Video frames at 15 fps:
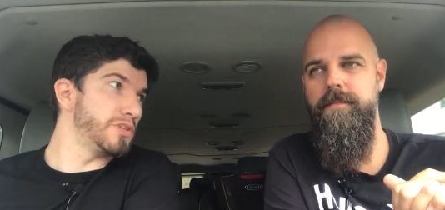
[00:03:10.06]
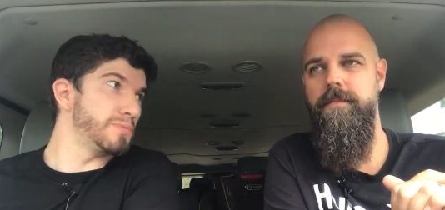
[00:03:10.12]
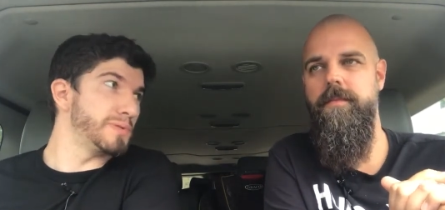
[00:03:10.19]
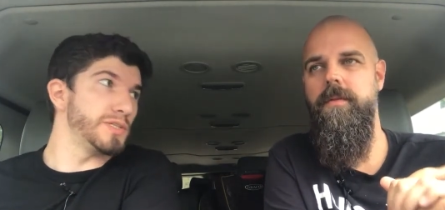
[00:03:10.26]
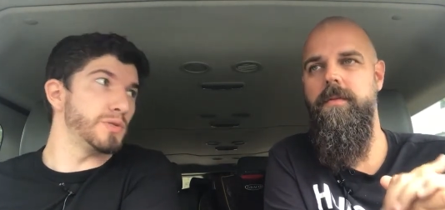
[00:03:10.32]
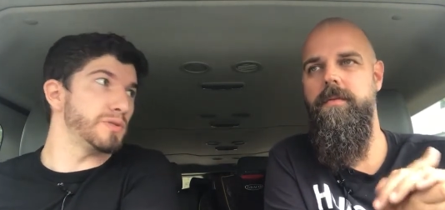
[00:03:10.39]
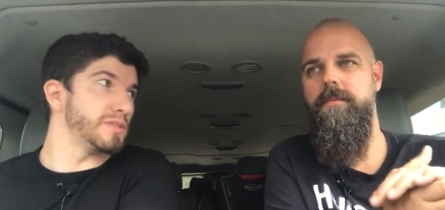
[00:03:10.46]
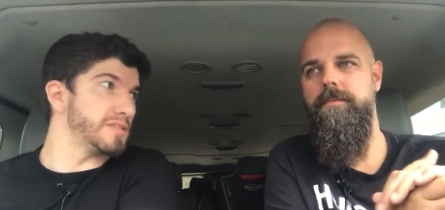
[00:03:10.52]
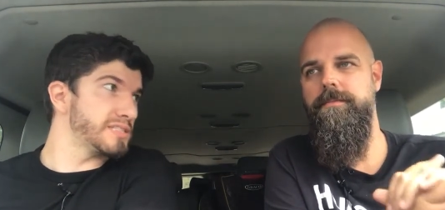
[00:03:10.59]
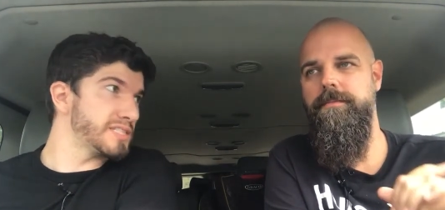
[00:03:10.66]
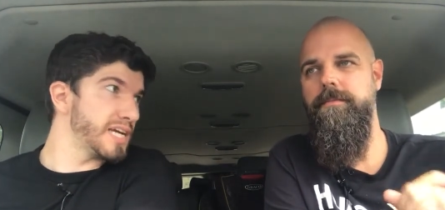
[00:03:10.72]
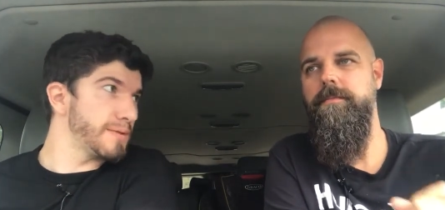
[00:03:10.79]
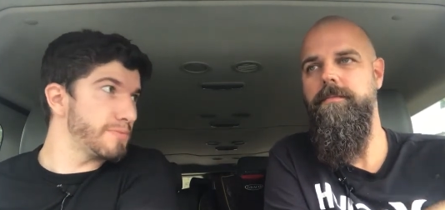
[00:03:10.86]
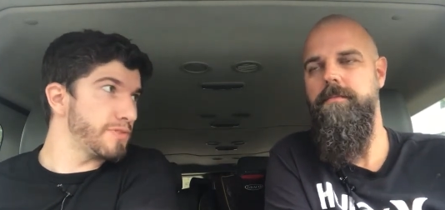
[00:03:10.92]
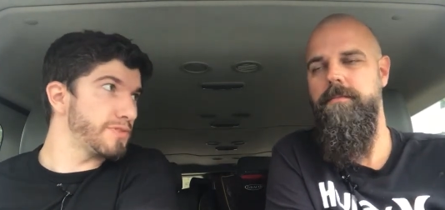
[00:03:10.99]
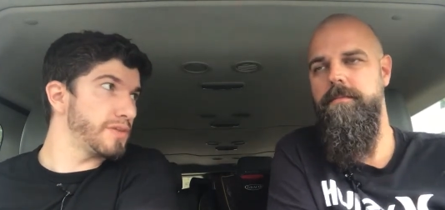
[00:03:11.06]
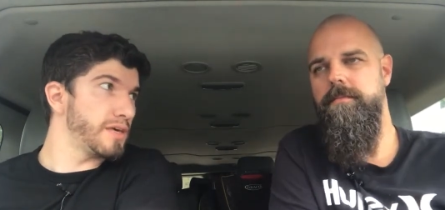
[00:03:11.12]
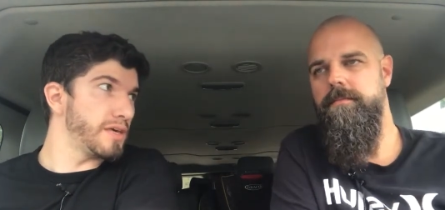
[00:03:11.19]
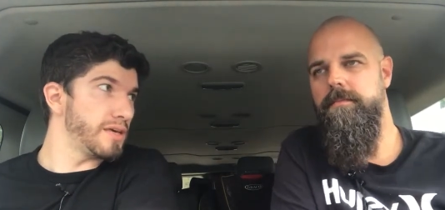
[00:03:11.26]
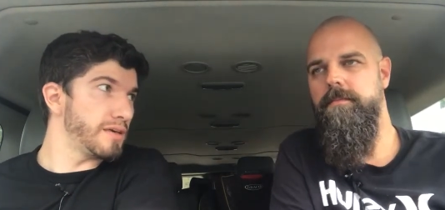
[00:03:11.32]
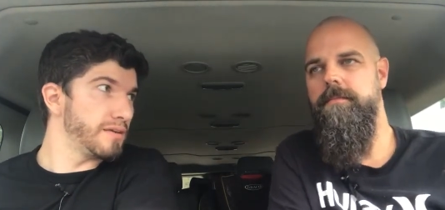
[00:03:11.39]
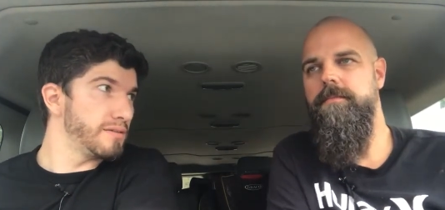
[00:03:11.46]
Speaker 1: you've been doing the same
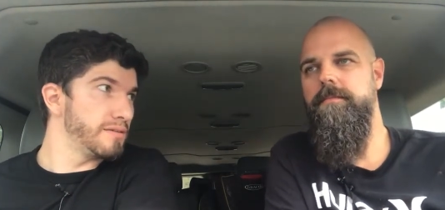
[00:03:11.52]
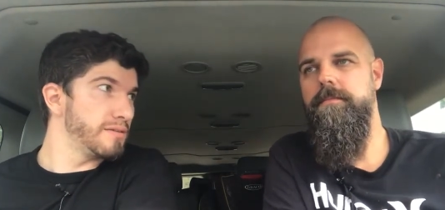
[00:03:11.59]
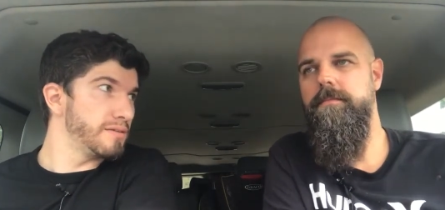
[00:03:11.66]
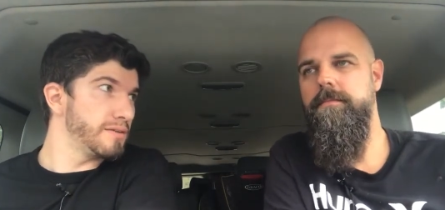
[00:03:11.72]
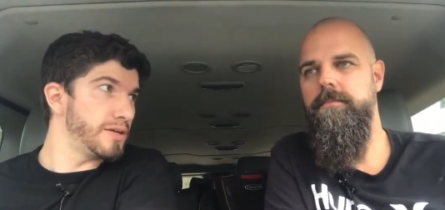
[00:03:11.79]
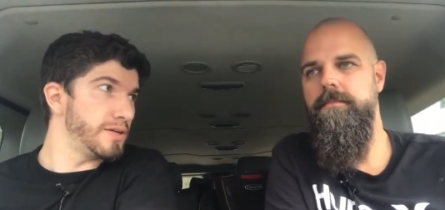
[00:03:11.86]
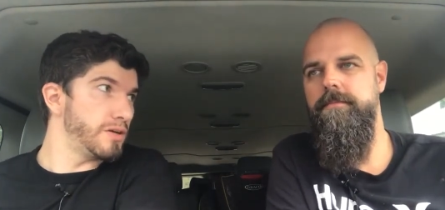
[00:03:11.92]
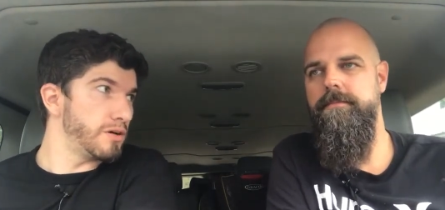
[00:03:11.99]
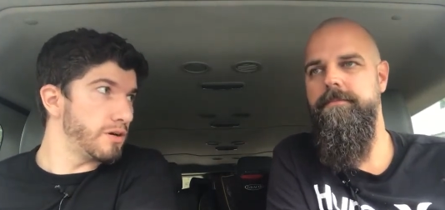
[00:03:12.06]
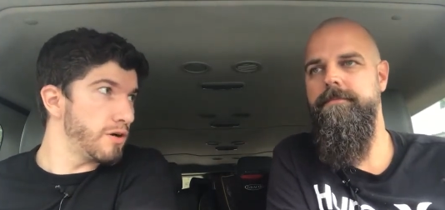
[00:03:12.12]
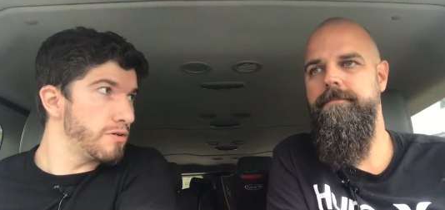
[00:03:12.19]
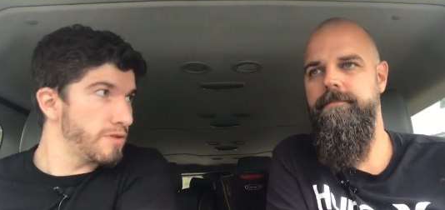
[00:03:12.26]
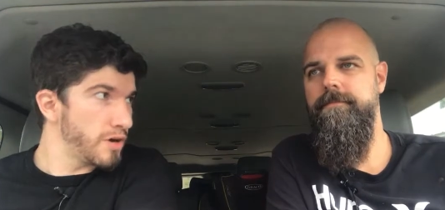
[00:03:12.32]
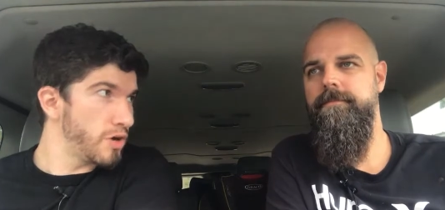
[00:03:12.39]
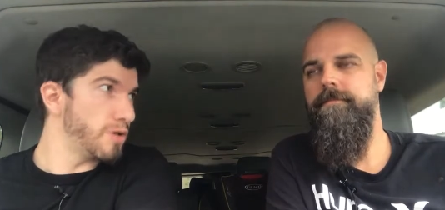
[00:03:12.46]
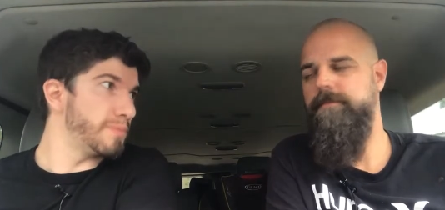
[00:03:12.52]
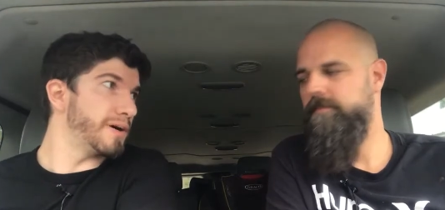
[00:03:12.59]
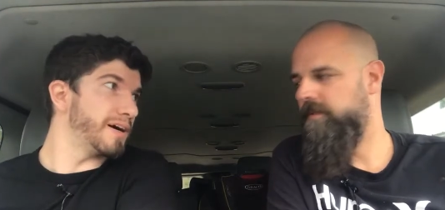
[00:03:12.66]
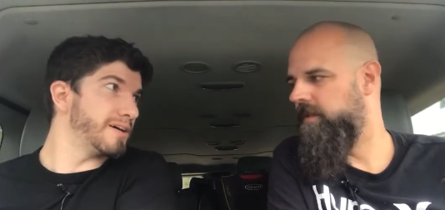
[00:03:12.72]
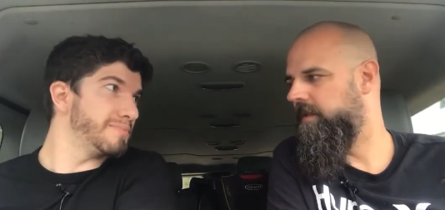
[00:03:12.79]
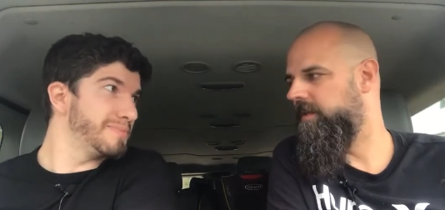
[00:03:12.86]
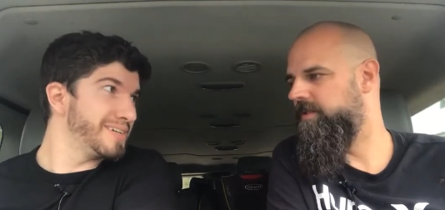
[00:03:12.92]
thing in your own home
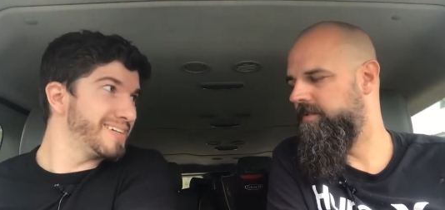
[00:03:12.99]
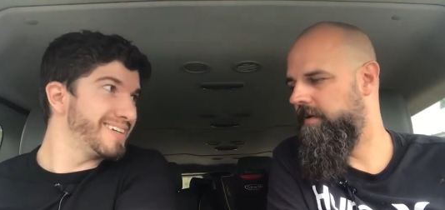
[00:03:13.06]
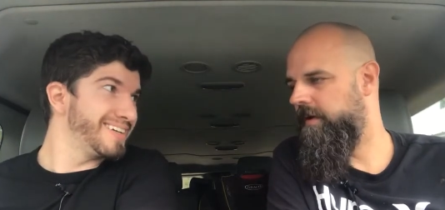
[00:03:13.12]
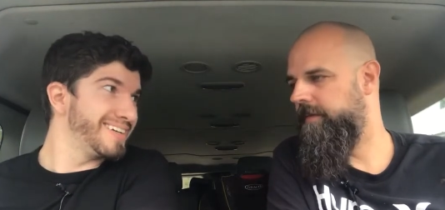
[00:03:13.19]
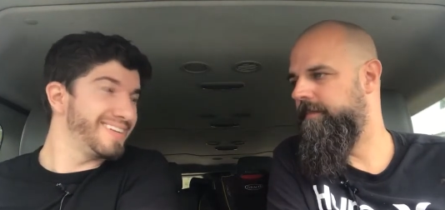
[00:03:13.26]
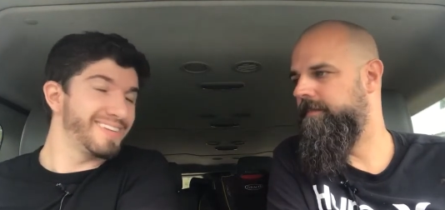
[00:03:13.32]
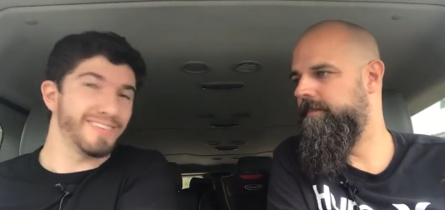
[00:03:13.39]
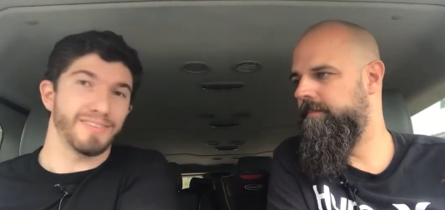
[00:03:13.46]
hub. That's right.